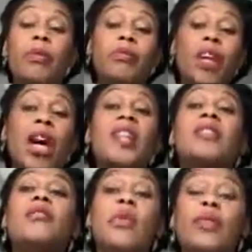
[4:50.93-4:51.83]

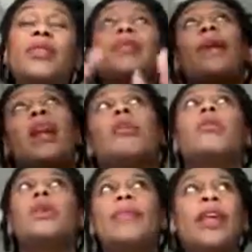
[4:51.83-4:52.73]
regardless of depending on
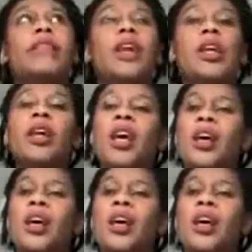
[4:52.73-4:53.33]
what you believe in,